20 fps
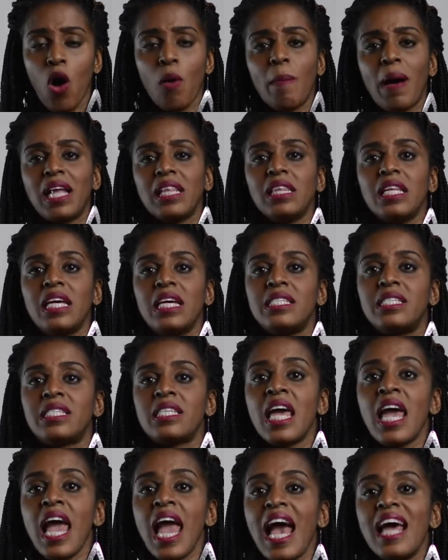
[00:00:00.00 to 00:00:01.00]
on my list
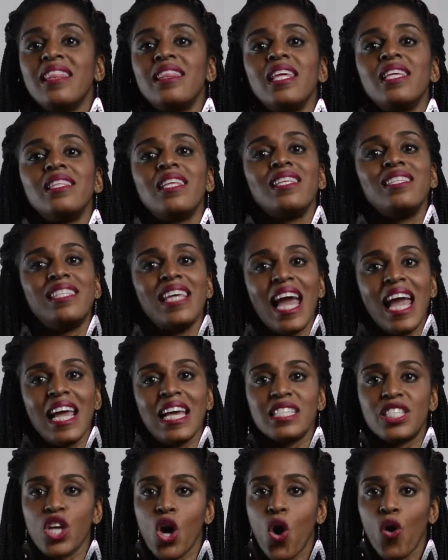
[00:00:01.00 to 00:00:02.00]
and then the
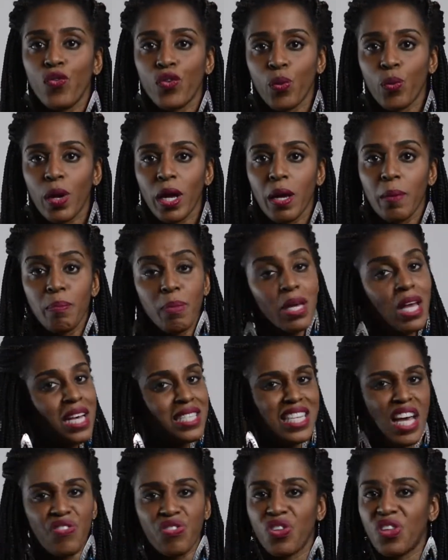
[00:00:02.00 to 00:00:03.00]
day is over with.
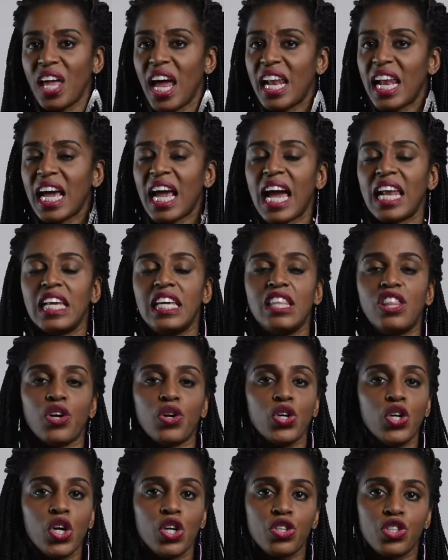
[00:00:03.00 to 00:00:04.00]
Because after that, I got to either
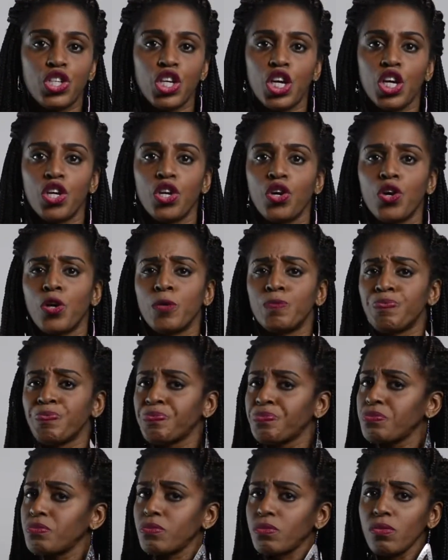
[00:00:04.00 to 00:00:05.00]
cook dinner
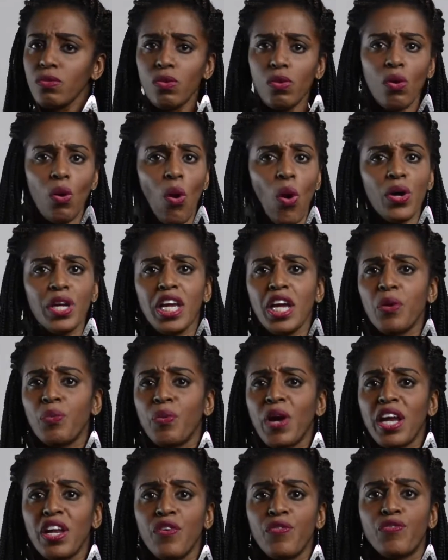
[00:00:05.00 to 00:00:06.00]
or get
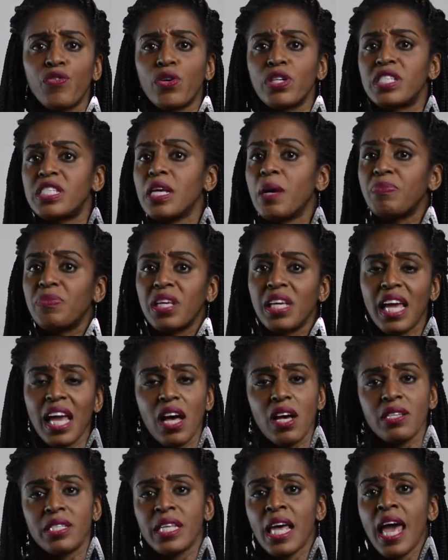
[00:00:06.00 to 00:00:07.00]
ready for something
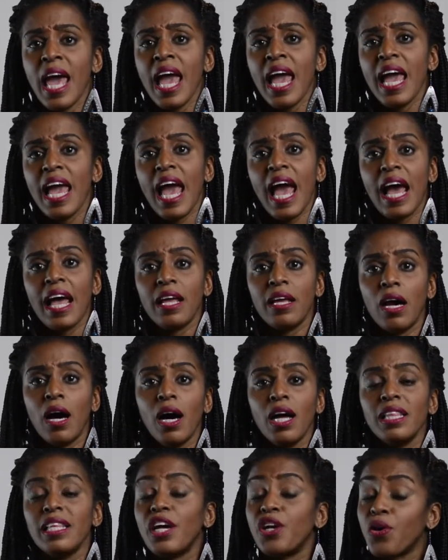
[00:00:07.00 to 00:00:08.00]
else at,
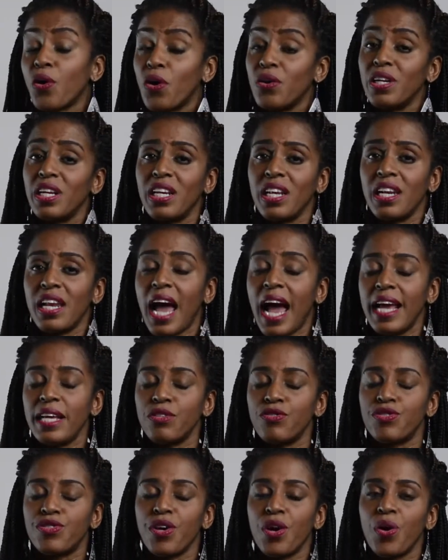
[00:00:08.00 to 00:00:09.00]
uh, later on in the
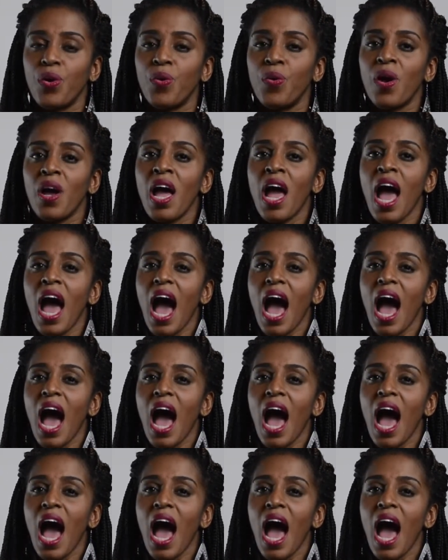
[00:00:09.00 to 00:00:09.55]
night. So